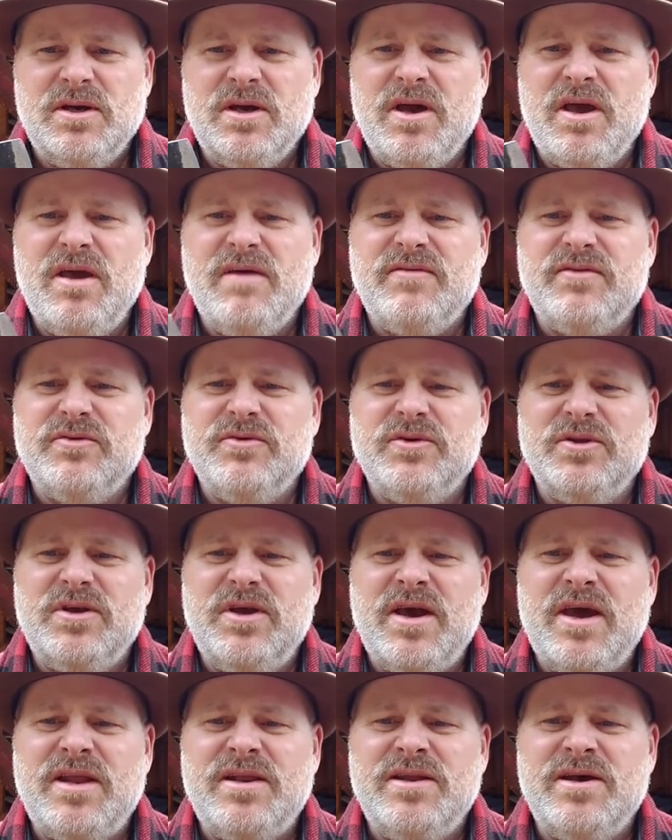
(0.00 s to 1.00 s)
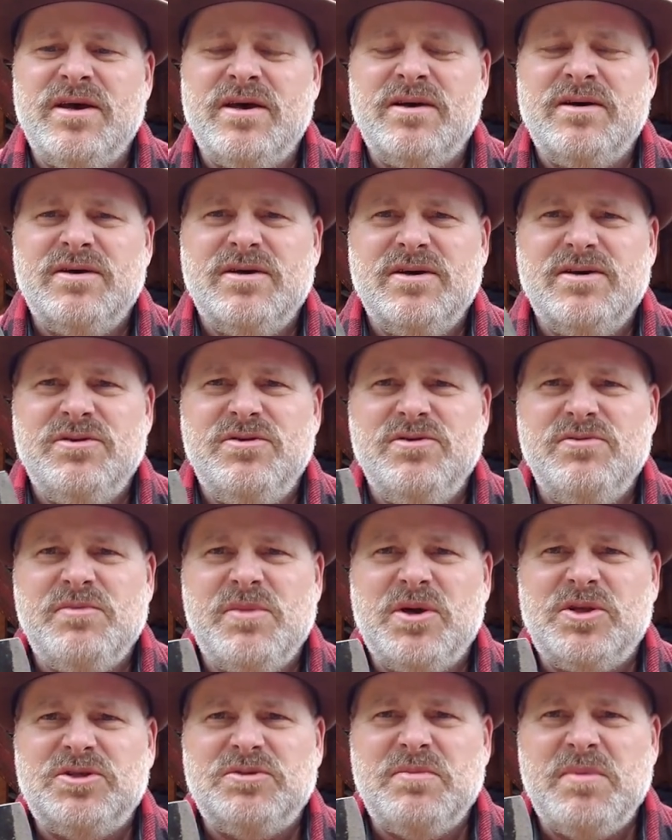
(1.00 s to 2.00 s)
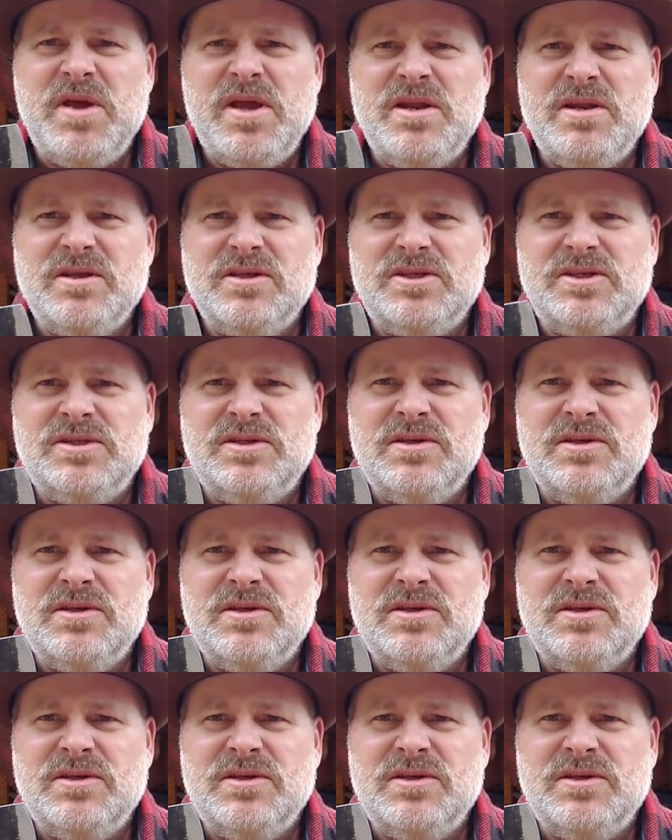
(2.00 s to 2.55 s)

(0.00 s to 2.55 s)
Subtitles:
I haven't really had to do much maintenance